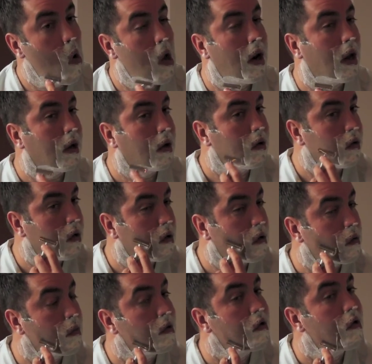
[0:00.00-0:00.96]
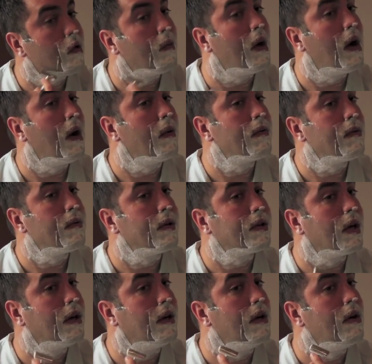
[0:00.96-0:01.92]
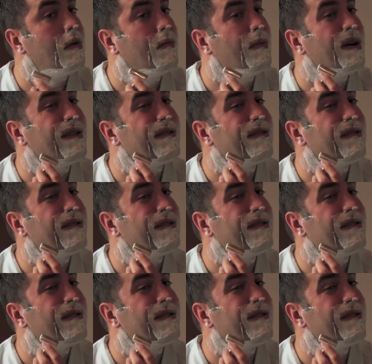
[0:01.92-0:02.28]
And I could just switch it around, which I do, but